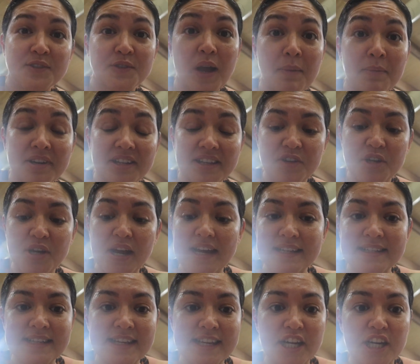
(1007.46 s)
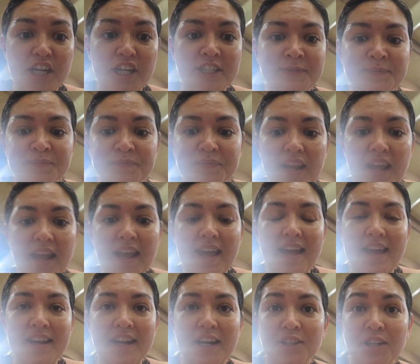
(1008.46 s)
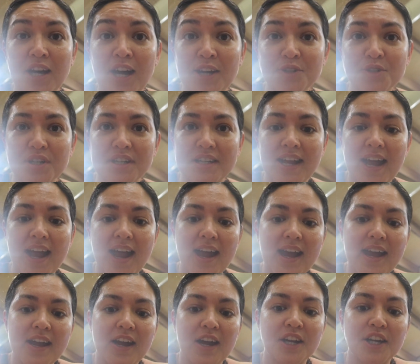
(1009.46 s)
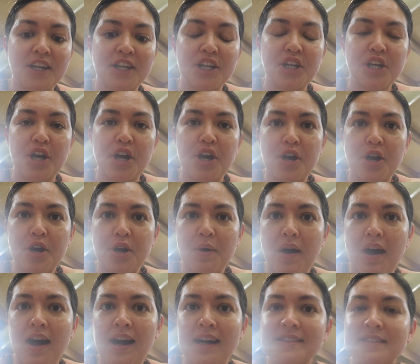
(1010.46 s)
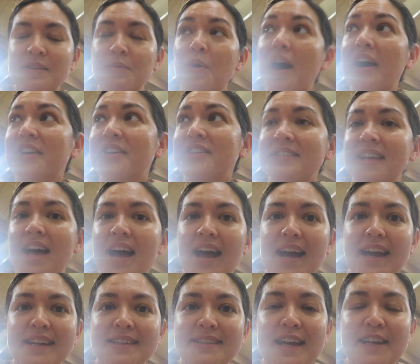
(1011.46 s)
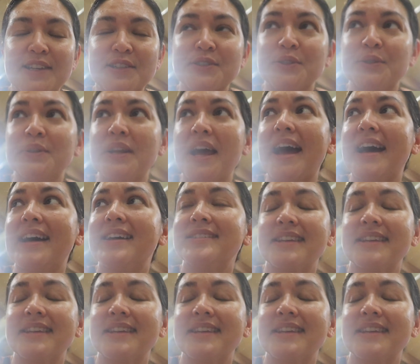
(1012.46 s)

So I'm gonna leave you guys here, and Alondra and I are gonna go on some water slides as soon as